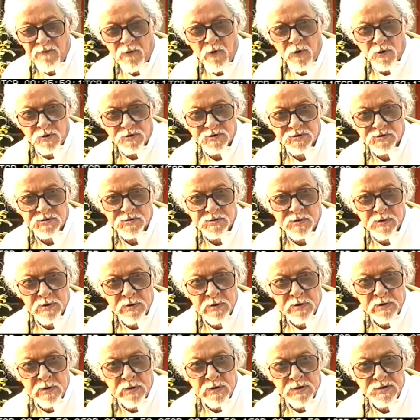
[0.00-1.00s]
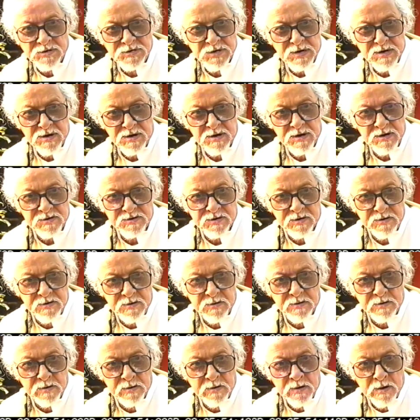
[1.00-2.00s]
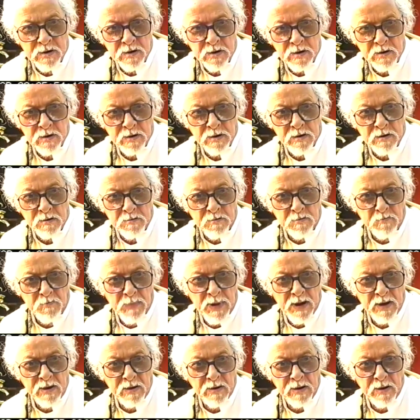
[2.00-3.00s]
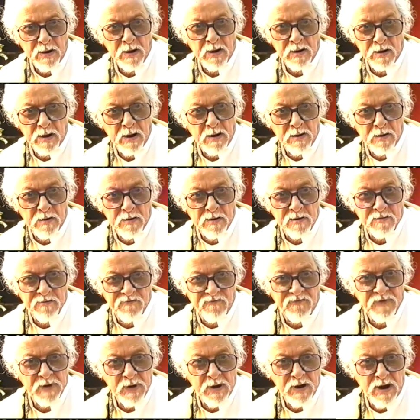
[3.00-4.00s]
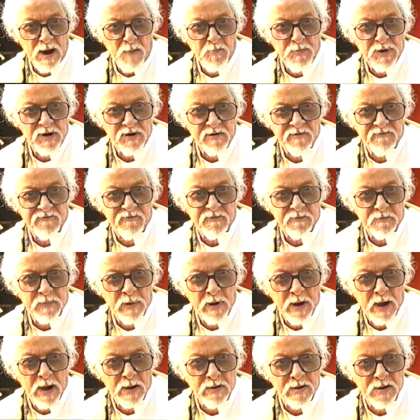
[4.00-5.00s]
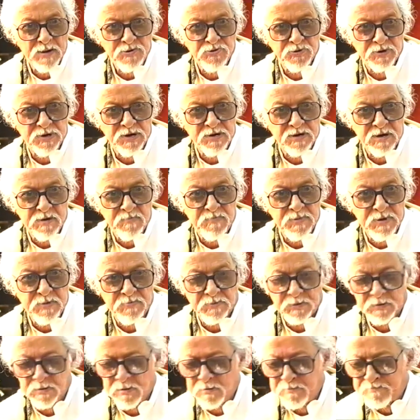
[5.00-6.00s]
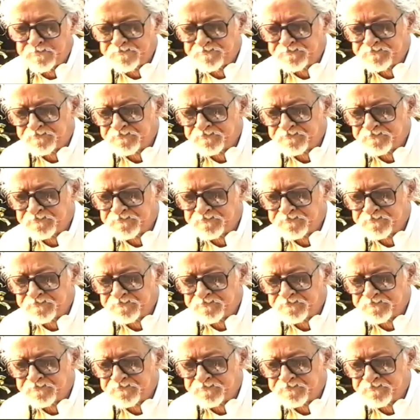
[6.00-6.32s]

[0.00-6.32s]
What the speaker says: force generated by a fair number of highly educated people